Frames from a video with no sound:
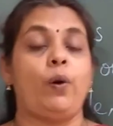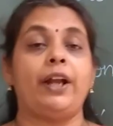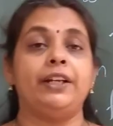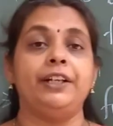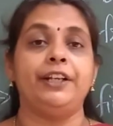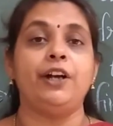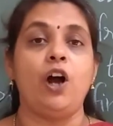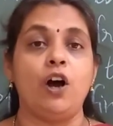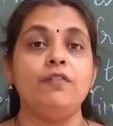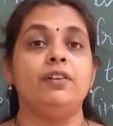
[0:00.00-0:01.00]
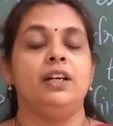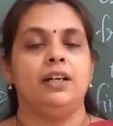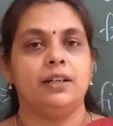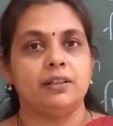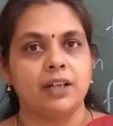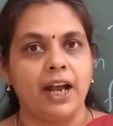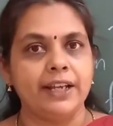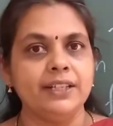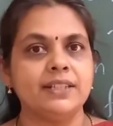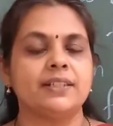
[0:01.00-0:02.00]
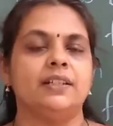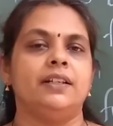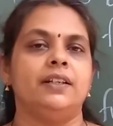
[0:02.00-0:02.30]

quantity of rice,